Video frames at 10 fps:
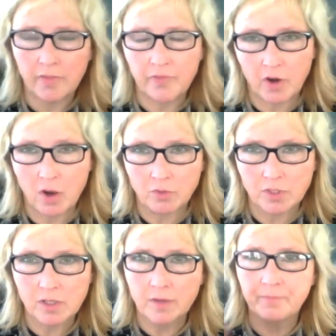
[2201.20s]
They're
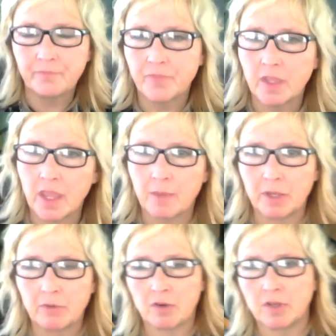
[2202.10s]
out. They can't
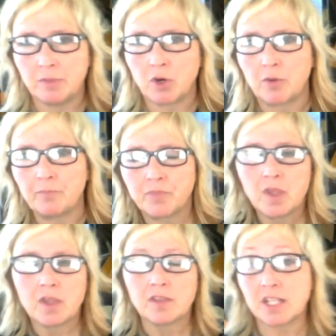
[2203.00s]
be around anymore.
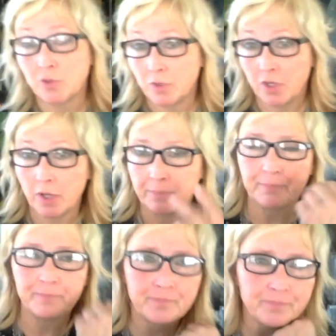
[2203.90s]
That's what we're doing
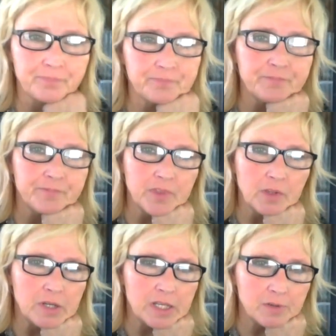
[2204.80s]

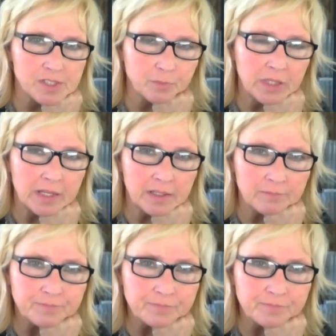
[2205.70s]
right now as a planet.